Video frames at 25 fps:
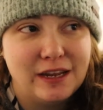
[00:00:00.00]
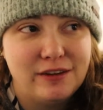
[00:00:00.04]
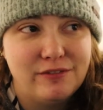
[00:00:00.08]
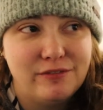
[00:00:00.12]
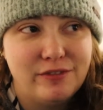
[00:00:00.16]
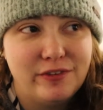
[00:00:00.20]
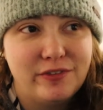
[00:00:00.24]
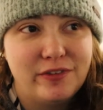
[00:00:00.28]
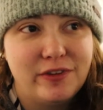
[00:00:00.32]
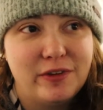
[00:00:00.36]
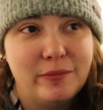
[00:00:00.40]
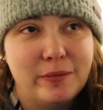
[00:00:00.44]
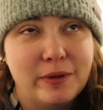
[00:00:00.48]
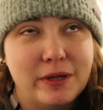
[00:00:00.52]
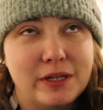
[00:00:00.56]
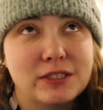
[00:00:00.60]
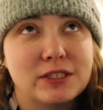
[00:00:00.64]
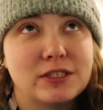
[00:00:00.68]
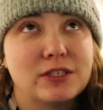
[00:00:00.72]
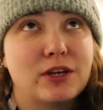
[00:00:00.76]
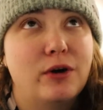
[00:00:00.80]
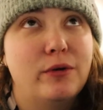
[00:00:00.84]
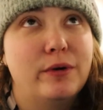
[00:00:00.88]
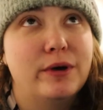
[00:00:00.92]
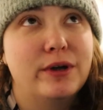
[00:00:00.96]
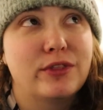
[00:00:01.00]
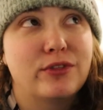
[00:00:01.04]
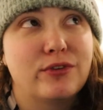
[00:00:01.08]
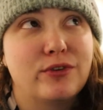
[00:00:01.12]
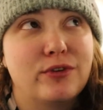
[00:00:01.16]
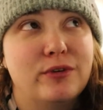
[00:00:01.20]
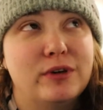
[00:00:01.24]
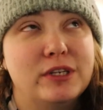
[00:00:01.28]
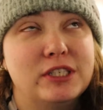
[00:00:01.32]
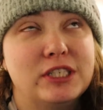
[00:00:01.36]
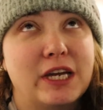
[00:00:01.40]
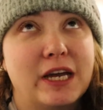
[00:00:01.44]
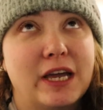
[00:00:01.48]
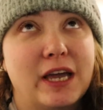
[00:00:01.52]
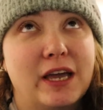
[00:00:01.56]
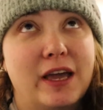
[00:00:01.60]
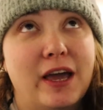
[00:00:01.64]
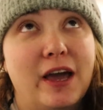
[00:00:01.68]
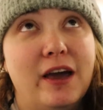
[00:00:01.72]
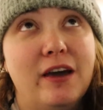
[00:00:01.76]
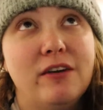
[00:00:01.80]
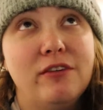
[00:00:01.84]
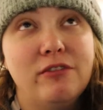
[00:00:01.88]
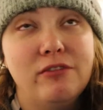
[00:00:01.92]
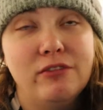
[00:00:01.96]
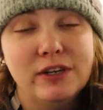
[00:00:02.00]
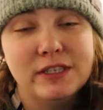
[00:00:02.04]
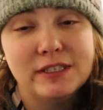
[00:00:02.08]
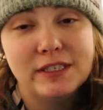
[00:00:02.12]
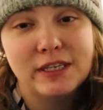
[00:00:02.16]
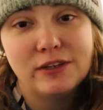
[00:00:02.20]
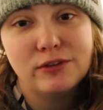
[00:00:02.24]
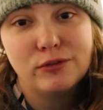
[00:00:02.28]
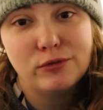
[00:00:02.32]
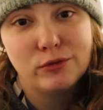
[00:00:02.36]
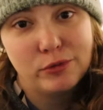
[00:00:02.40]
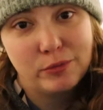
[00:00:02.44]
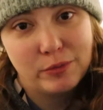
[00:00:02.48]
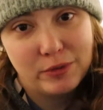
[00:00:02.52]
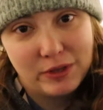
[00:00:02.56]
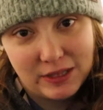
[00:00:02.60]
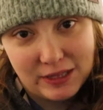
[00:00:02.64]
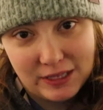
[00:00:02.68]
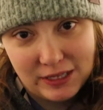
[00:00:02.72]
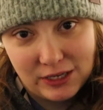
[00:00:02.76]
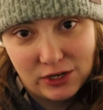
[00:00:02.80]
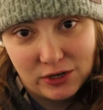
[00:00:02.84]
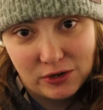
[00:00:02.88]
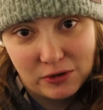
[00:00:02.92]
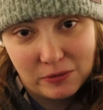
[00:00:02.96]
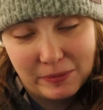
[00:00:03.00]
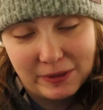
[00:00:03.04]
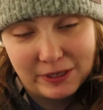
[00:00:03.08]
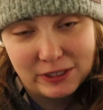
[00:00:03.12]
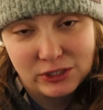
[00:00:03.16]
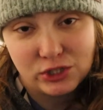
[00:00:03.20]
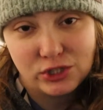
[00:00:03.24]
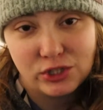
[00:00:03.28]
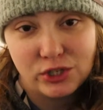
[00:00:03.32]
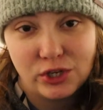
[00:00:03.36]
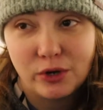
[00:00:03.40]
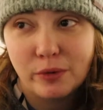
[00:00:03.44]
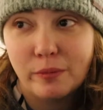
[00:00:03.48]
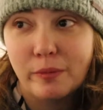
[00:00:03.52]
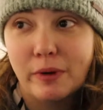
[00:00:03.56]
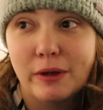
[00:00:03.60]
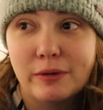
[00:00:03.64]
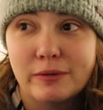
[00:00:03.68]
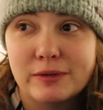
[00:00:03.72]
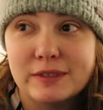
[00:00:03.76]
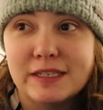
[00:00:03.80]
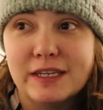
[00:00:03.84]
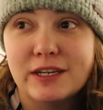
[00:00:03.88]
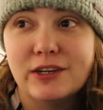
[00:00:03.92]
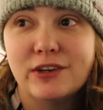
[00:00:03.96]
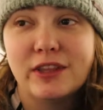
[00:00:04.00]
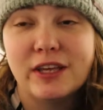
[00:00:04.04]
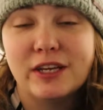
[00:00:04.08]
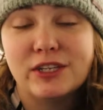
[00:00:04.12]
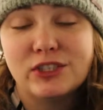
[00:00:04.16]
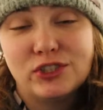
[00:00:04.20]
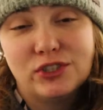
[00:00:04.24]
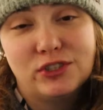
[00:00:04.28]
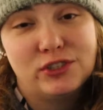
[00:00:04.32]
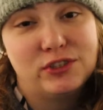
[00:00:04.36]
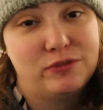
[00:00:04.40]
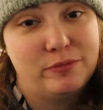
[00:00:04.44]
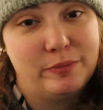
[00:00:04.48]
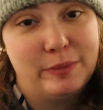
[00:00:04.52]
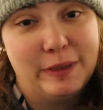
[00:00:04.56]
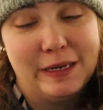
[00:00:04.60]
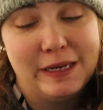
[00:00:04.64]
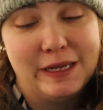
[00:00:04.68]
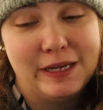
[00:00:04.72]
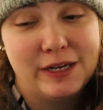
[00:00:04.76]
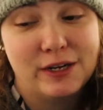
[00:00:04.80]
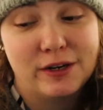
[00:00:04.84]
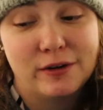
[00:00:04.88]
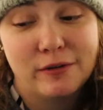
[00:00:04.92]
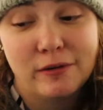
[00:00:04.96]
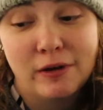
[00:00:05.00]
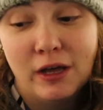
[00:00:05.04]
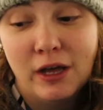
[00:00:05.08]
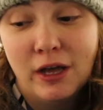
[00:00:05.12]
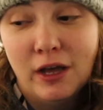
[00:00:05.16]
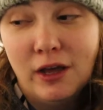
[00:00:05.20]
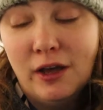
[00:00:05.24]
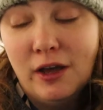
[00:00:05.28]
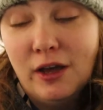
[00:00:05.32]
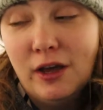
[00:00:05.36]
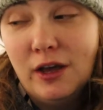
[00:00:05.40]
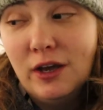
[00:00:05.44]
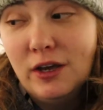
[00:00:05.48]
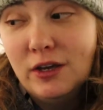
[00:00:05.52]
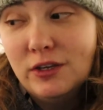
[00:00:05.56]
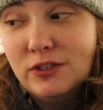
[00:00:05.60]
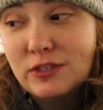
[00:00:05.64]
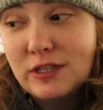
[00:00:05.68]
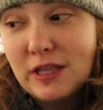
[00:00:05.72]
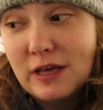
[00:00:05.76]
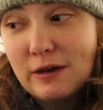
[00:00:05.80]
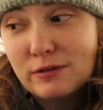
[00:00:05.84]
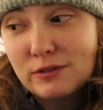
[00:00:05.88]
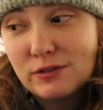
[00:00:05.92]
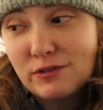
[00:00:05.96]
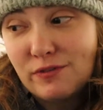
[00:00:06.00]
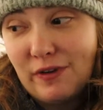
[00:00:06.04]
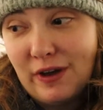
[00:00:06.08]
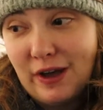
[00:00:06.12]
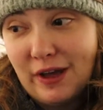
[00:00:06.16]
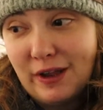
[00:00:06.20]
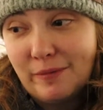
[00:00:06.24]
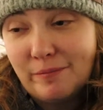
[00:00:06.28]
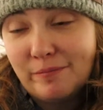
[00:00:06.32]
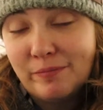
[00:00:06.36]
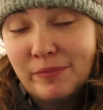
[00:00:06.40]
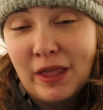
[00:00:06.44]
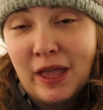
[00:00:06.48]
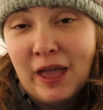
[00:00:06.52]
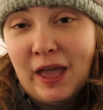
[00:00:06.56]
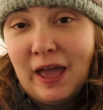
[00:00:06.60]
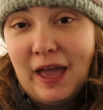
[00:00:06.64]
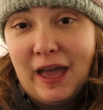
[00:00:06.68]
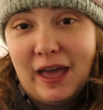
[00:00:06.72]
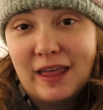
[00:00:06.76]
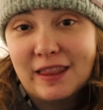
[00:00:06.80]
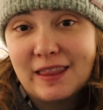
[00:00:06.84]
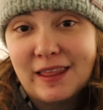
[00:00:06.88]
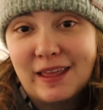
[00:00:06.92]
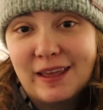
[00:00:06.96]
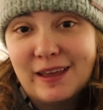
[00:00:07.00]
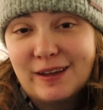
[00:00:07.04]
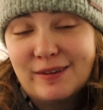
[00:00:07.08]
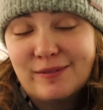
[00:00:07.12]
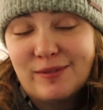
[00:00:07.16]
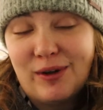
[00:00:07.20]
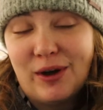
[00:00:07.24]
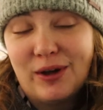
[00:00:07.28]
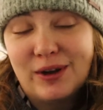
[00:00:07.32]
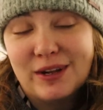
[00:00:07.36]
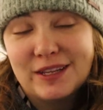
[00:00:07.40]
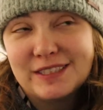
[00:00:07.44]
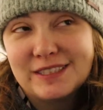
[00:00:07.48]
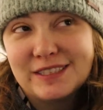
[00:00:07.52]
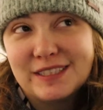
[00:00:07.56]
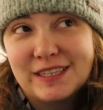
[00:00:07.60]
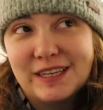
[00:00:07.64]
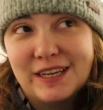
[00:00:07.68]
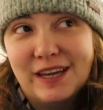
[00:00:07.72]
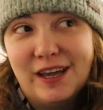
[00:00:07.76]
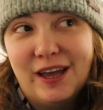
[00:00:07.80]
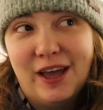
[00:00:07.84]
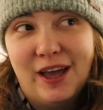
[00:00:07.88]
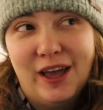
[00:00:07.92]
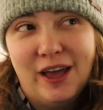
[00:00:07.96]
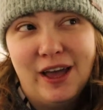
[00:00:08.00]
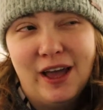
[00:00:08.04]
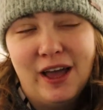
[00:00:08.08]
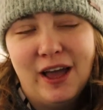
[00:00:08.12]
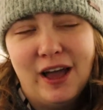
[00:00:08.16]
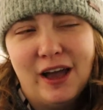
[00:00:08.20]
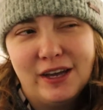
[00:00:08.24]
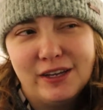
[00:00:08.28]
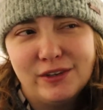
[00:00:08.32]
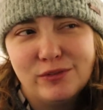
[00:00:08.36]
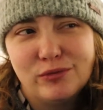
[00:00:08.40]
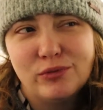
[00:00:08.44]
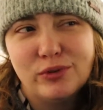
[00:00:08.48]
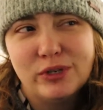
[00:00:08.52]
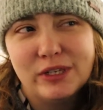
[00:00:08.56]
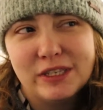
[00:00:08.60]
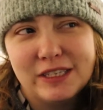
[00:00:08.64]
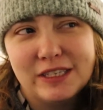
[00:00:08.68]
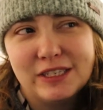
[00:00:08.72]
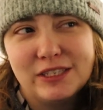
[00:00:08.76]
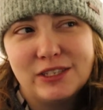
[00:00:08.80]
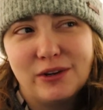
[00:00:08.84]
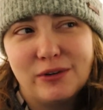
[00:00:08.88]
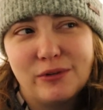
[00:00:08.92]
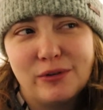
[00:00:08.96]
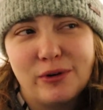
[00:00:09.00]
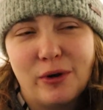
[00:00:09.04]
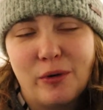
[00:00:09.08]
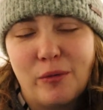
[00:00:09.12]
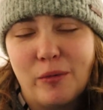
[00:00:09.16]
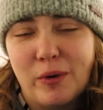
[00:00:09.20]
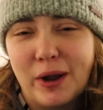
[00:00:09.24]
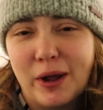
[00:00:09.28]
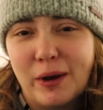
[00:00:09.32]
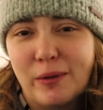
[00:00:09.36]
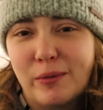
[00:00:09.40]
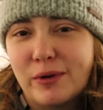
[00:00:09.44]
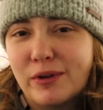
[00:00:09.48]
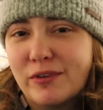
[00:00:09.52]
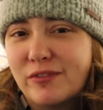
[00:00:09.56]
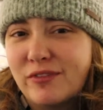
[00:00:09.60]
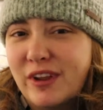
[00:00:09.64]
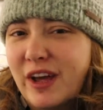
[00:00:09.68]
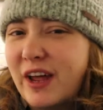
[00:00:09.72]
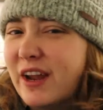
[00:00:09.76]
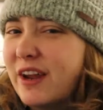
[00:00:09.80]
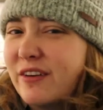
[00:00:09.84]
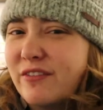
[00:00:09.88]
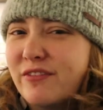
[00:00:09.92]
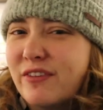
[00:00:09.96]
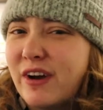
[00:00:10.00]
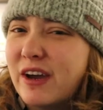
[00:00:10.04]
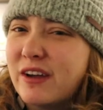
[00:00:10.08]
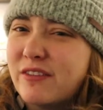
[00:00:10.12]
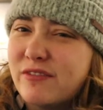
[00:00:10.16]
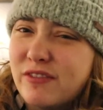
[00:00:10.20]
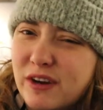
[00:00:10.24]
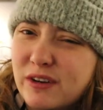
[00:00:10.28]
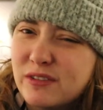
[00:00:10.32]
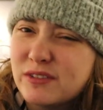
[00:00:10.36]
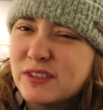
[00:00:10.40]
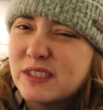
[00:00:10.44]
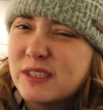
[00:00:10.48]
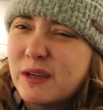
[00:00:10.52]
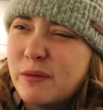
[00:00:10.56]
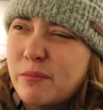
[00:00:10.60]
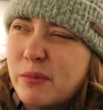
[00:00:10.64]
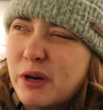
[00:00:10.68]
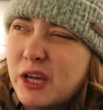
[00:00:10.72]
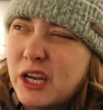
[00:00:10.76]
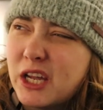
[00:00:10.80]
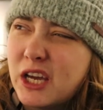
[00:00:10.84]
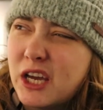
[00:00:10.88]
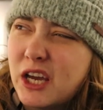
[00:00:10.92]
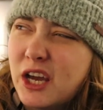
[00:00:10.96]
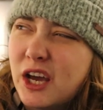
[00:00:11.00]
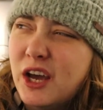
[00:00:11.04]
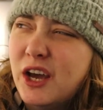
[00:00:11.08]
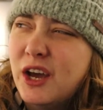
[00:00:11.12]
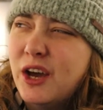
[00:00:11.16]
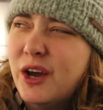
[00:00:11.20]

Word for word: 10 15 minutes going through and checking every single room in the theater to make sure nobody was here that shouldn't have been here. So that was fun and like honestly I really don't know what I would have done if I would found somebody